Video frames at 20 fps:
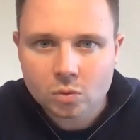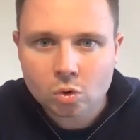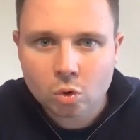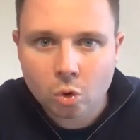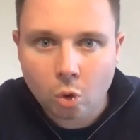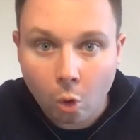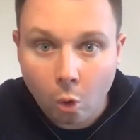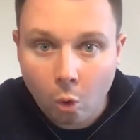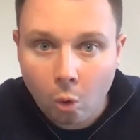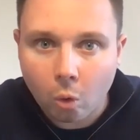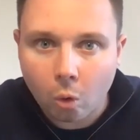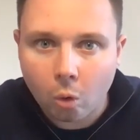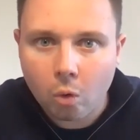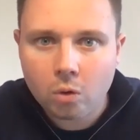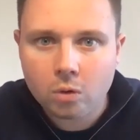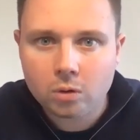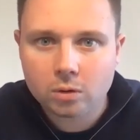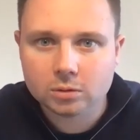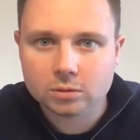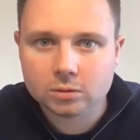
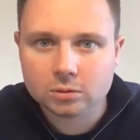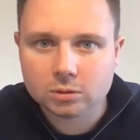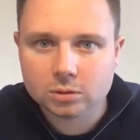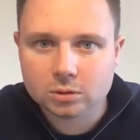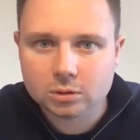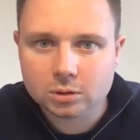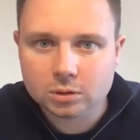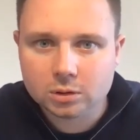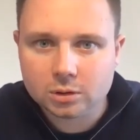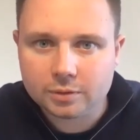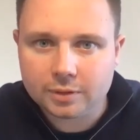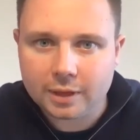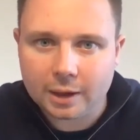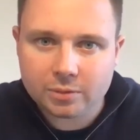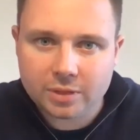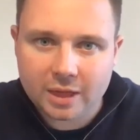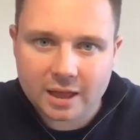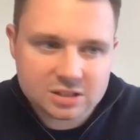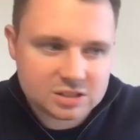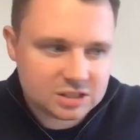or they'll
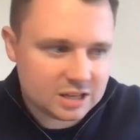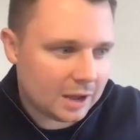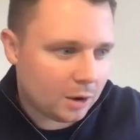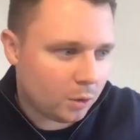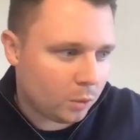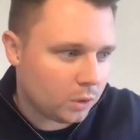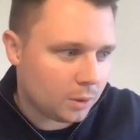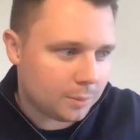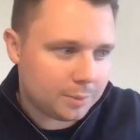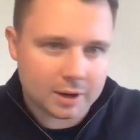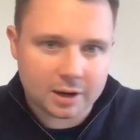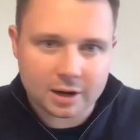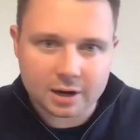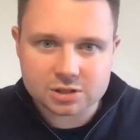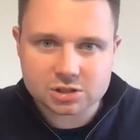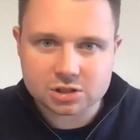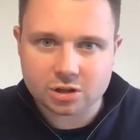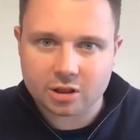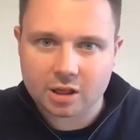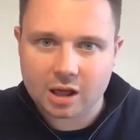then tell the
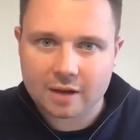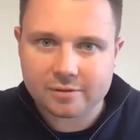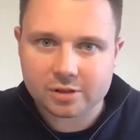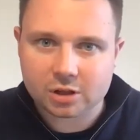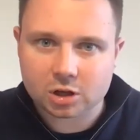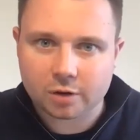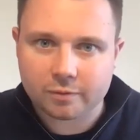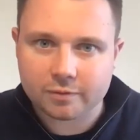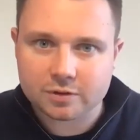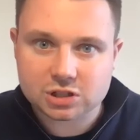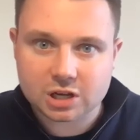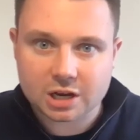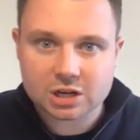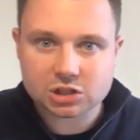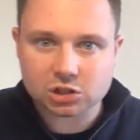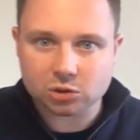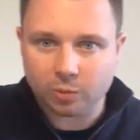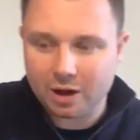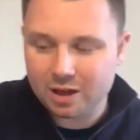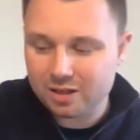person that they're having a
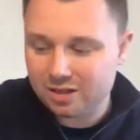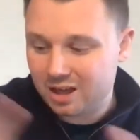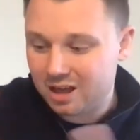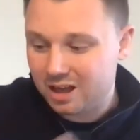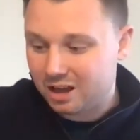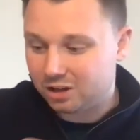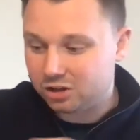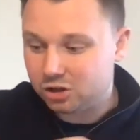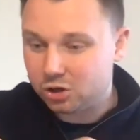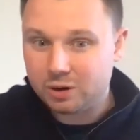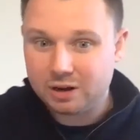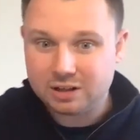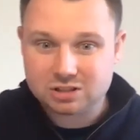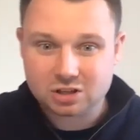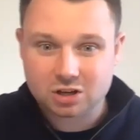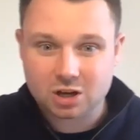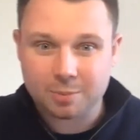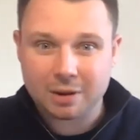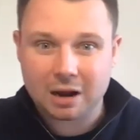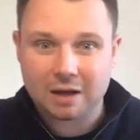conversation with, you need to
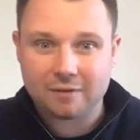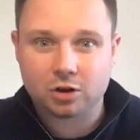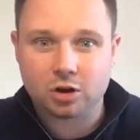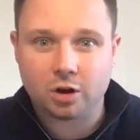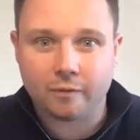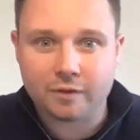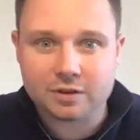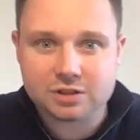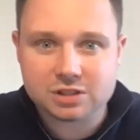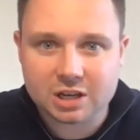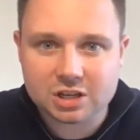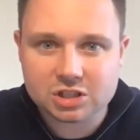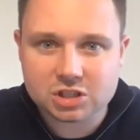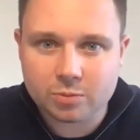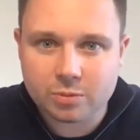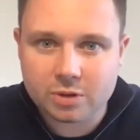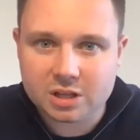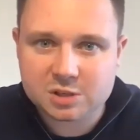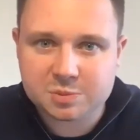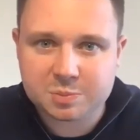come and have a conversation
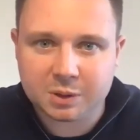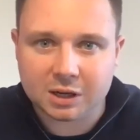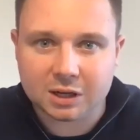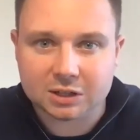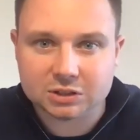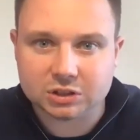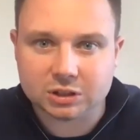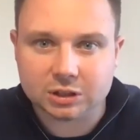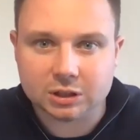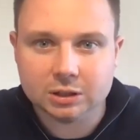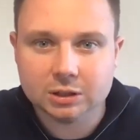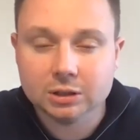with this person